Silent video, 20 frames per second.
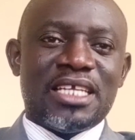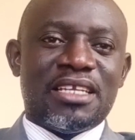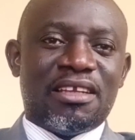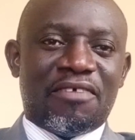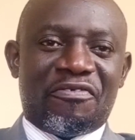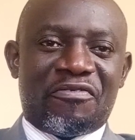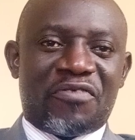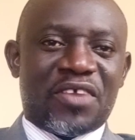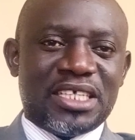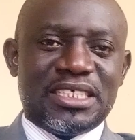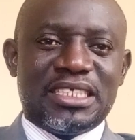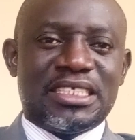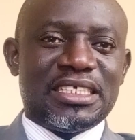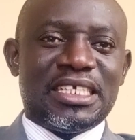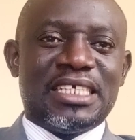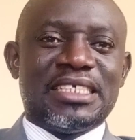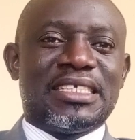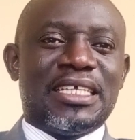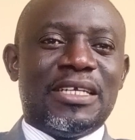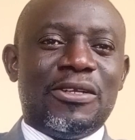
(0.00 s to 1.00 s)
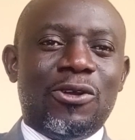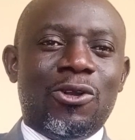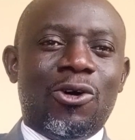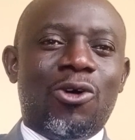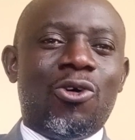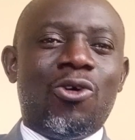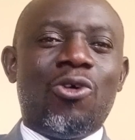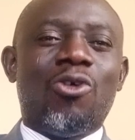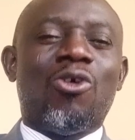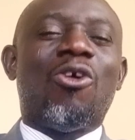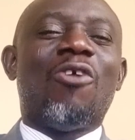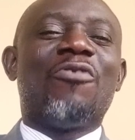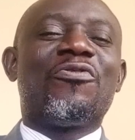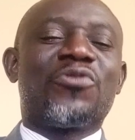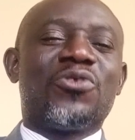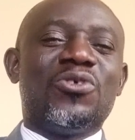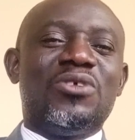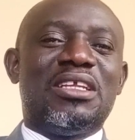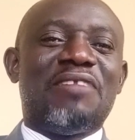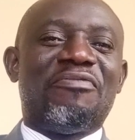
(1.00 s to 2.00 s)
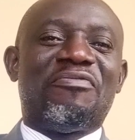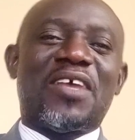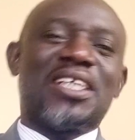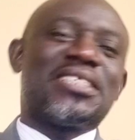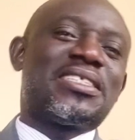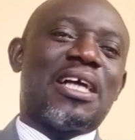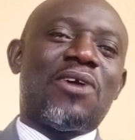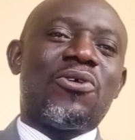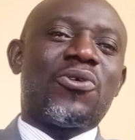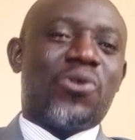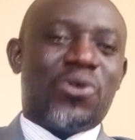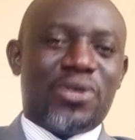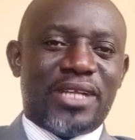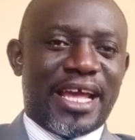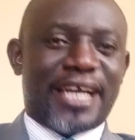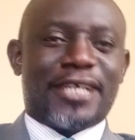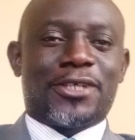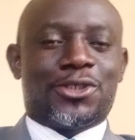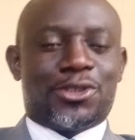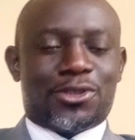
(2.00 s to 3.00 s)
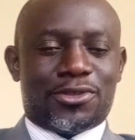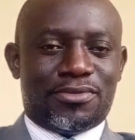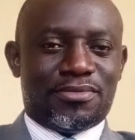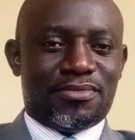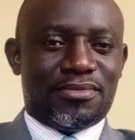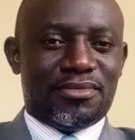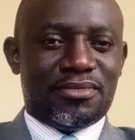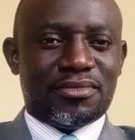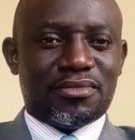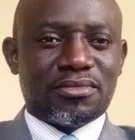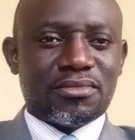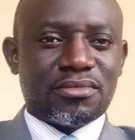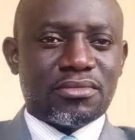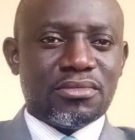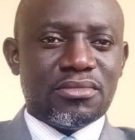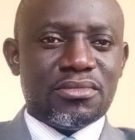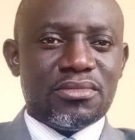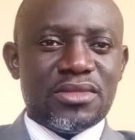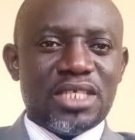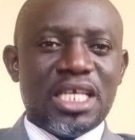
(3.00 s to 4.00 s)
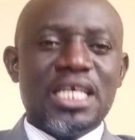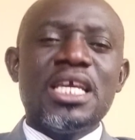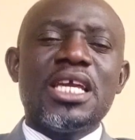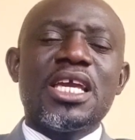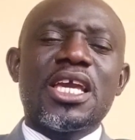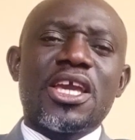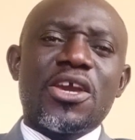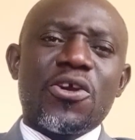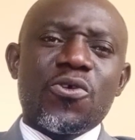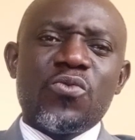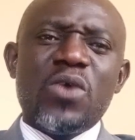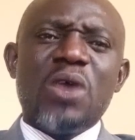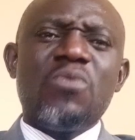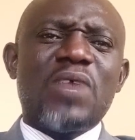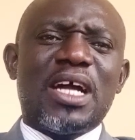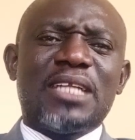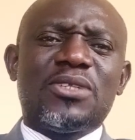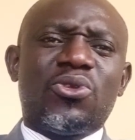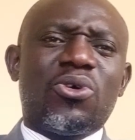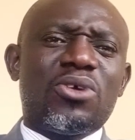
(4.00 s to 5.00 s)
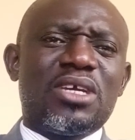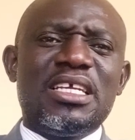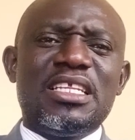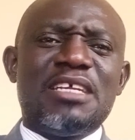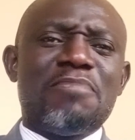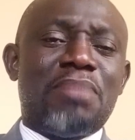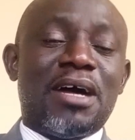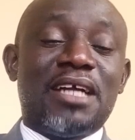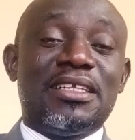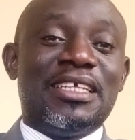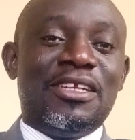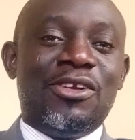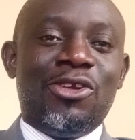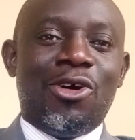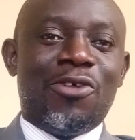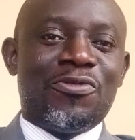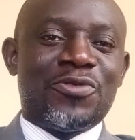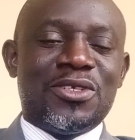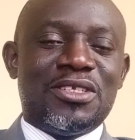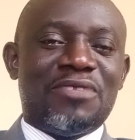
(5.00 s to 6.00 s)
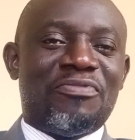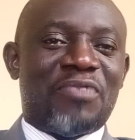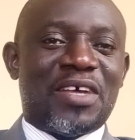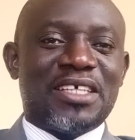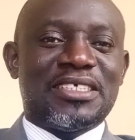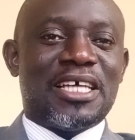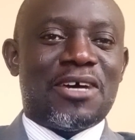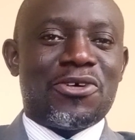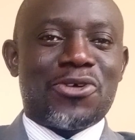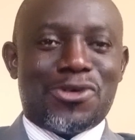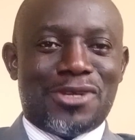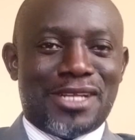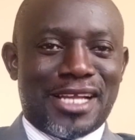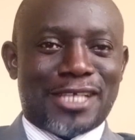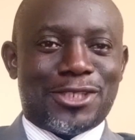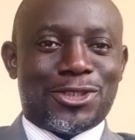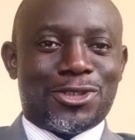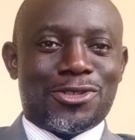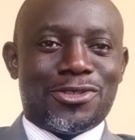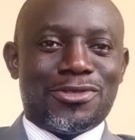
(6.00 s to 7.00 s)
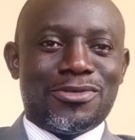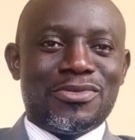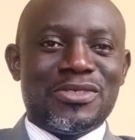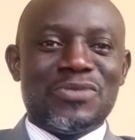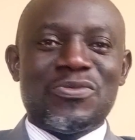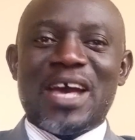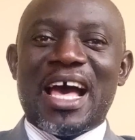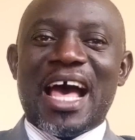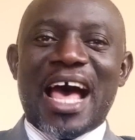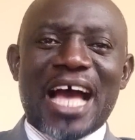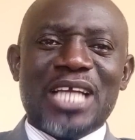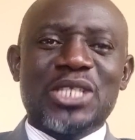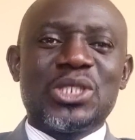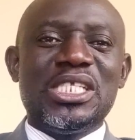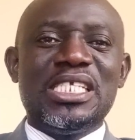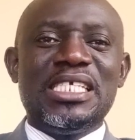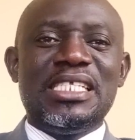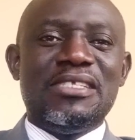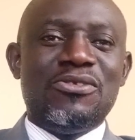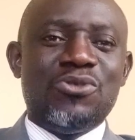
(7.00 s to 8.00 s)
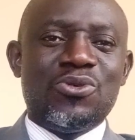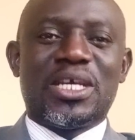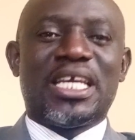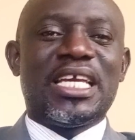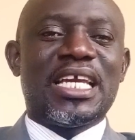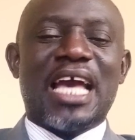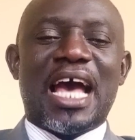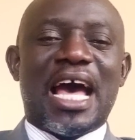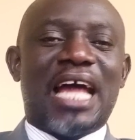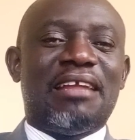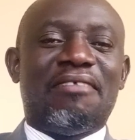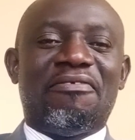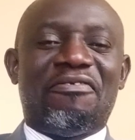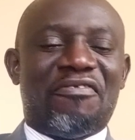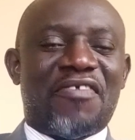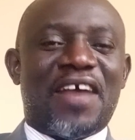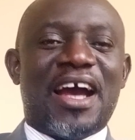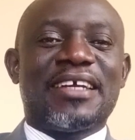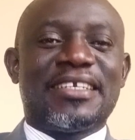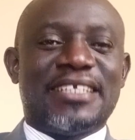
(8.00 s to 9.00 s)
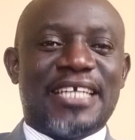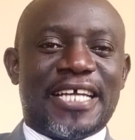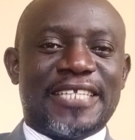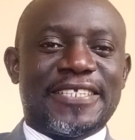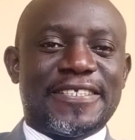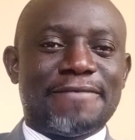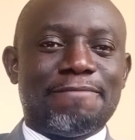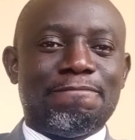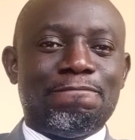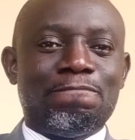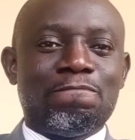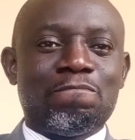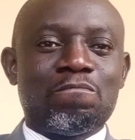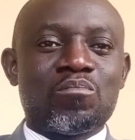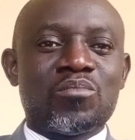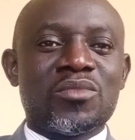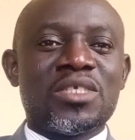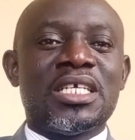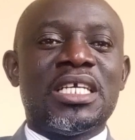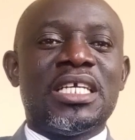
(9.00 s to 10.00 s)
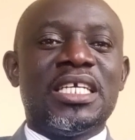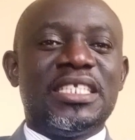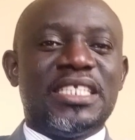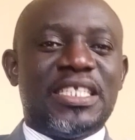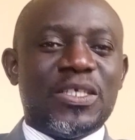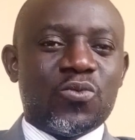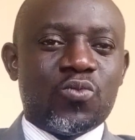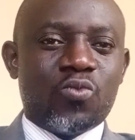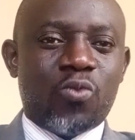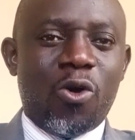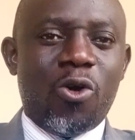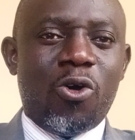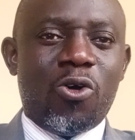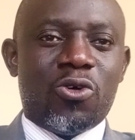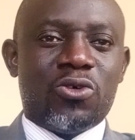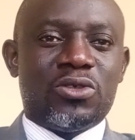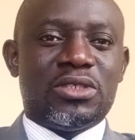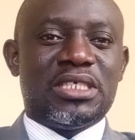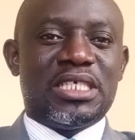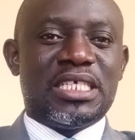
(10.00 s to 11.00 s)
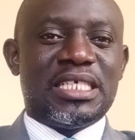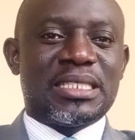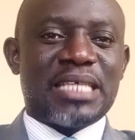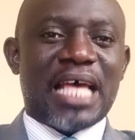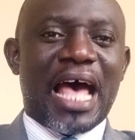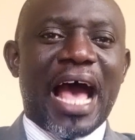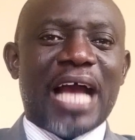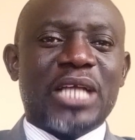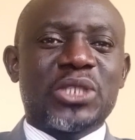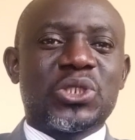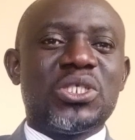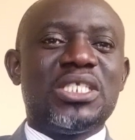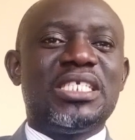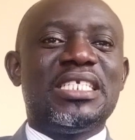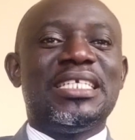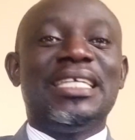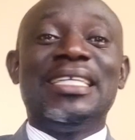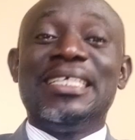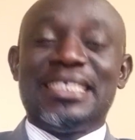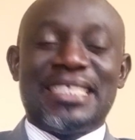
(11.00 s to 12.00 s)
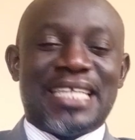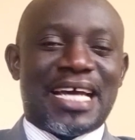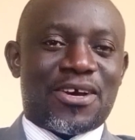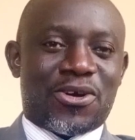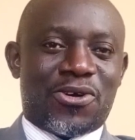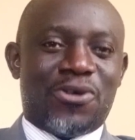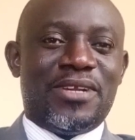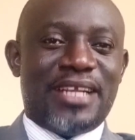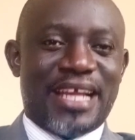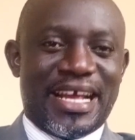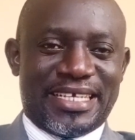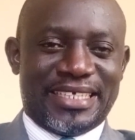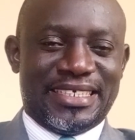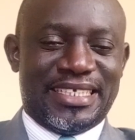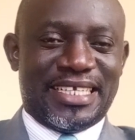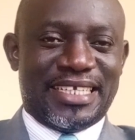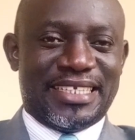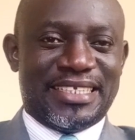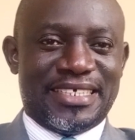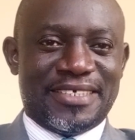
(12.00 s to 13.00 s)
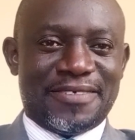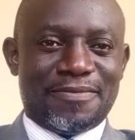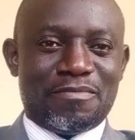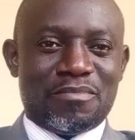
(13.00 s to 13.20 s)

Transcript: The first is the law of universal connection. When we are talking about the law of universal connection, we are actually looking at the fact that the world is actually interconnected.